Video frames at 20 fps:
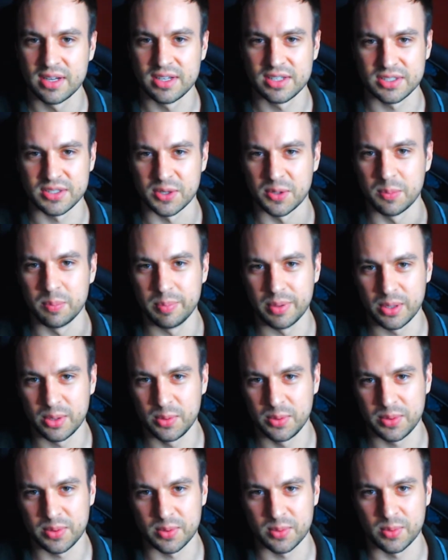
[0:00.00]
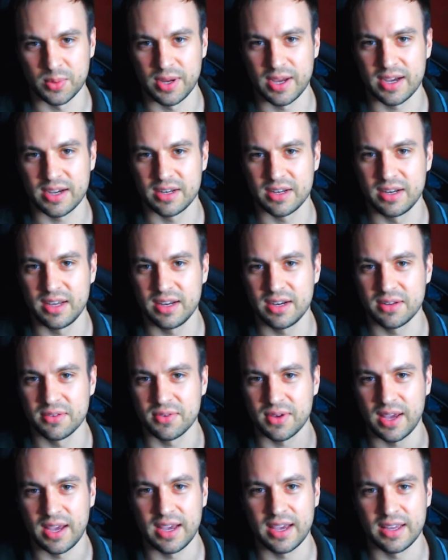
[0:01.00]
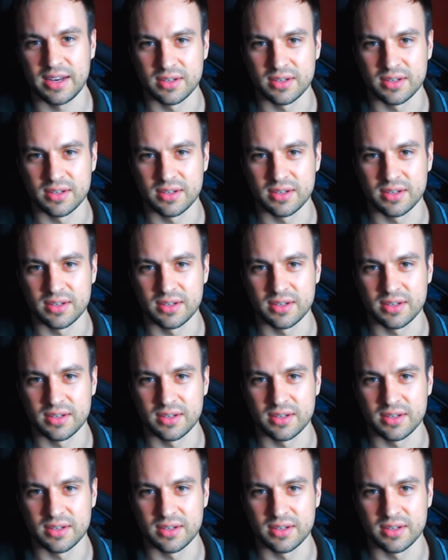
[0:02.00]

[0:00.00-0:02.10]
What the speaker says: So both React Native and